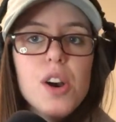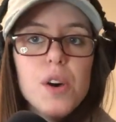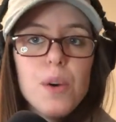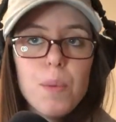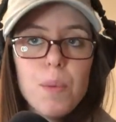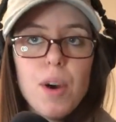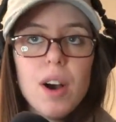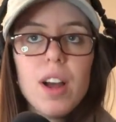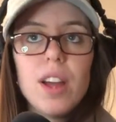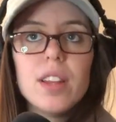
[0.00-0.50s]

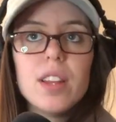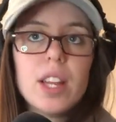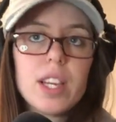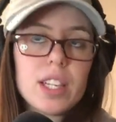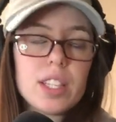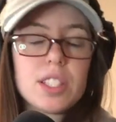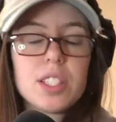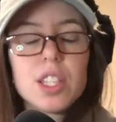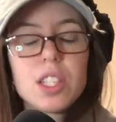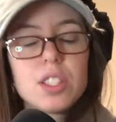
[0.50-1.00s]
what
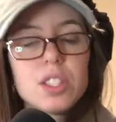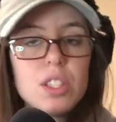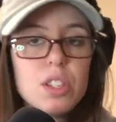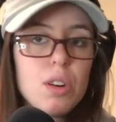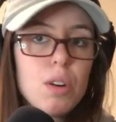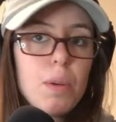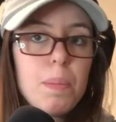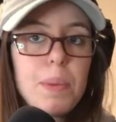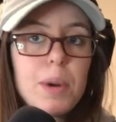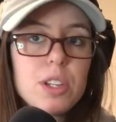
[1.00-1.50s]
like a 60
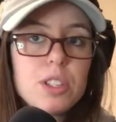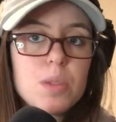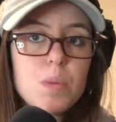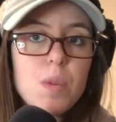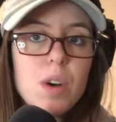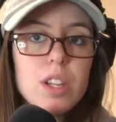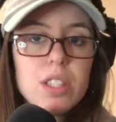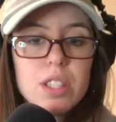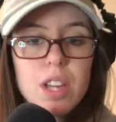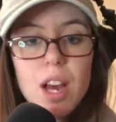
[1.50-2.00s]
year old person
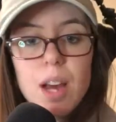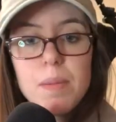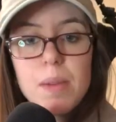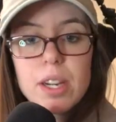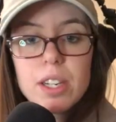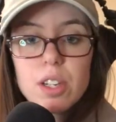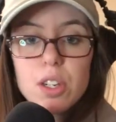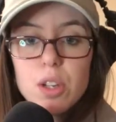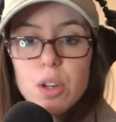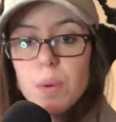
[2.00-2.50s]
wants i'm
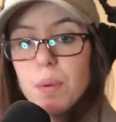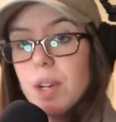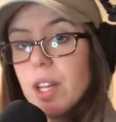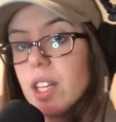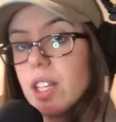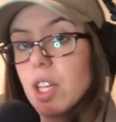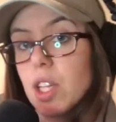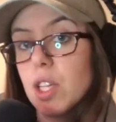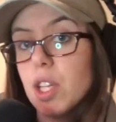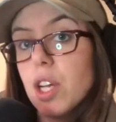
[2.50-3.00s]
not going to know what
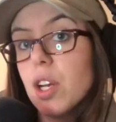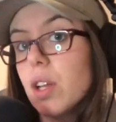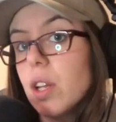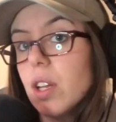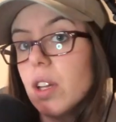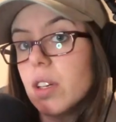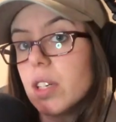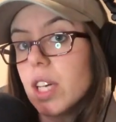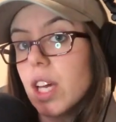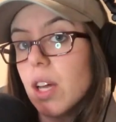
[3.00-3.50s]
like a little
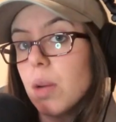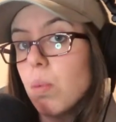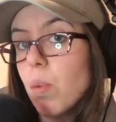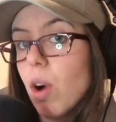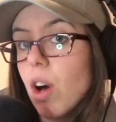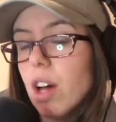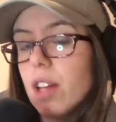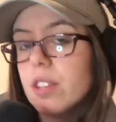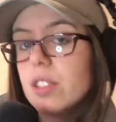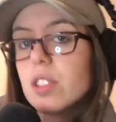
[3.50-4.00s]
little kid
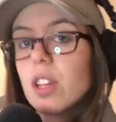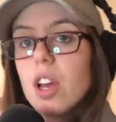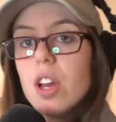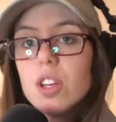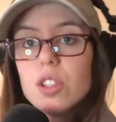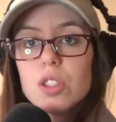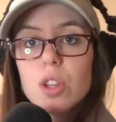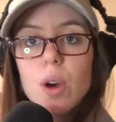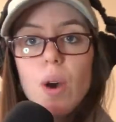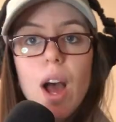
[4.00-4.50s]
wants
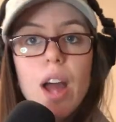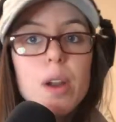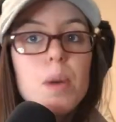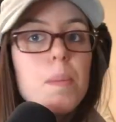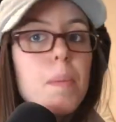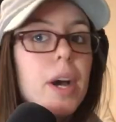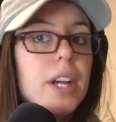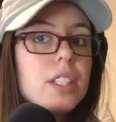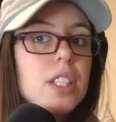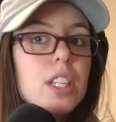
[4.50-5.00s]
so i
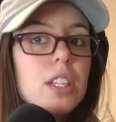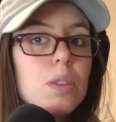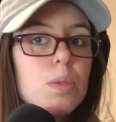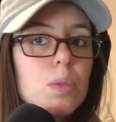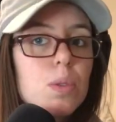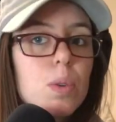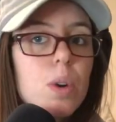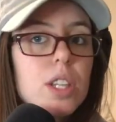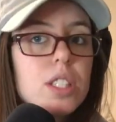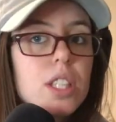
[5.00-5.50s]
don't mind taking
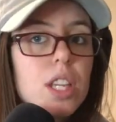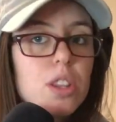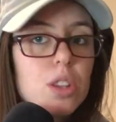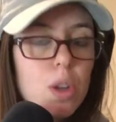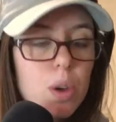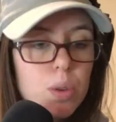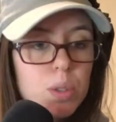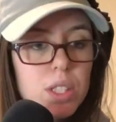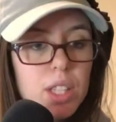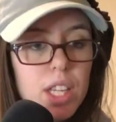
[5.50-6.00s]
requests at
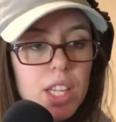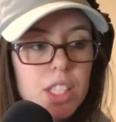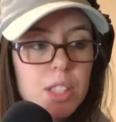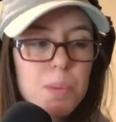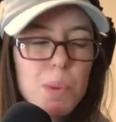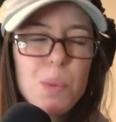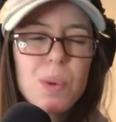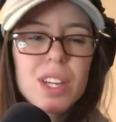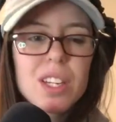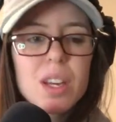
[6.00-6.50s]
those things
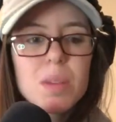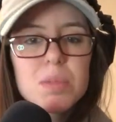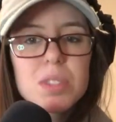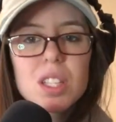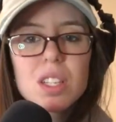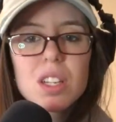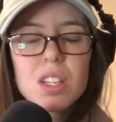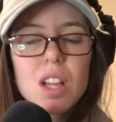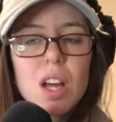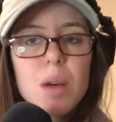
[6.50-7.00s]
but when it comes
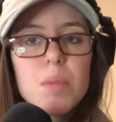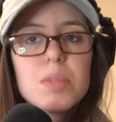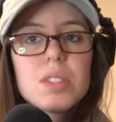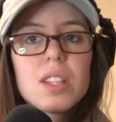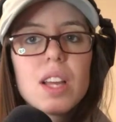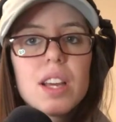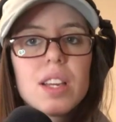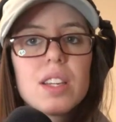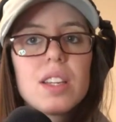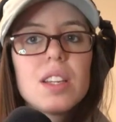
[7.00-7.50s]
to clubs
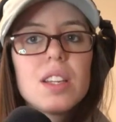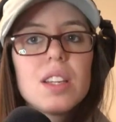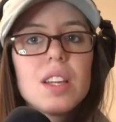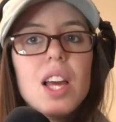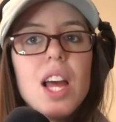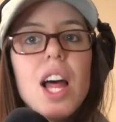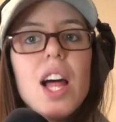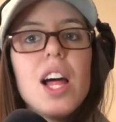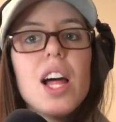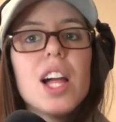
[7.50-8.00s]
like
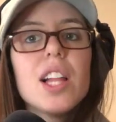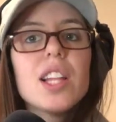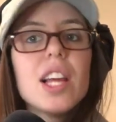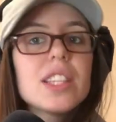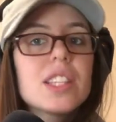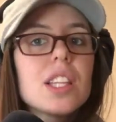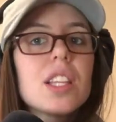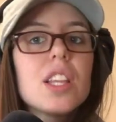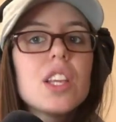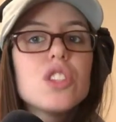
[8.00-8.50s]

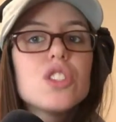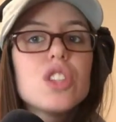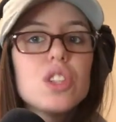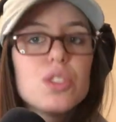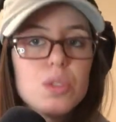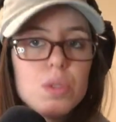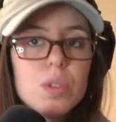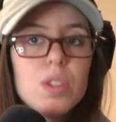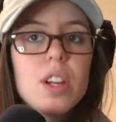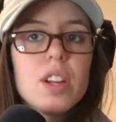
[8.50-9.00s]
let the dj
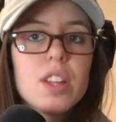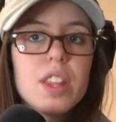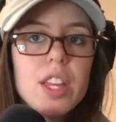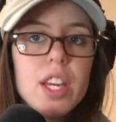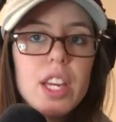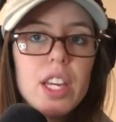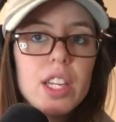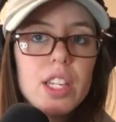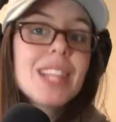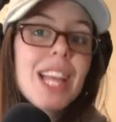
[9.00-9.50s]
do their
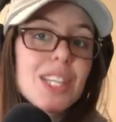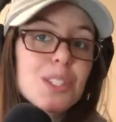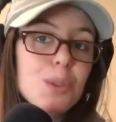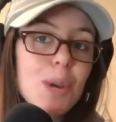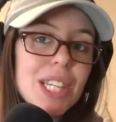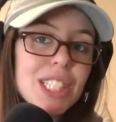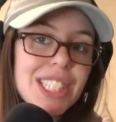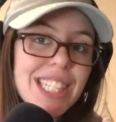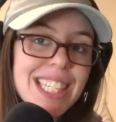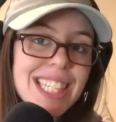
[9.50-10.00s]
thing next
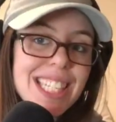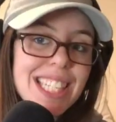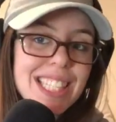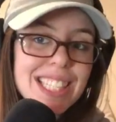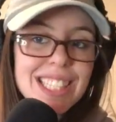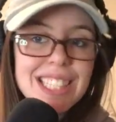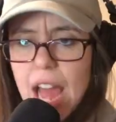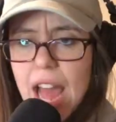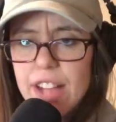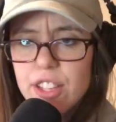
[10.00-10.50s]

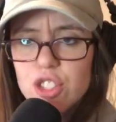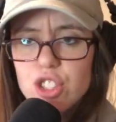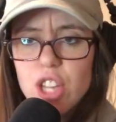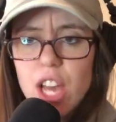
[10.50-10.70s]
question at